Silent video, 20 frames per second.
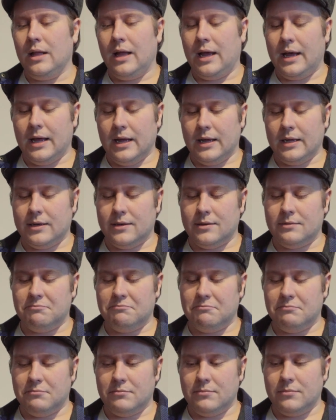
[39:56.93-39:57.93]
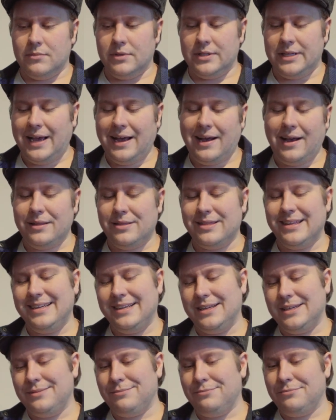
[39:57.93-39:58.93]
And yeah, I
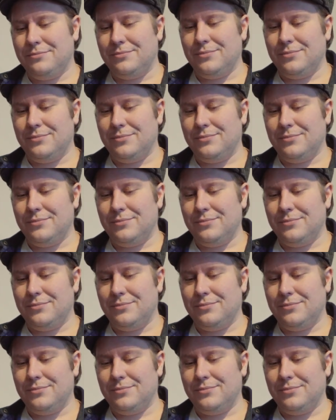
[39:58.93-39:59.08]
think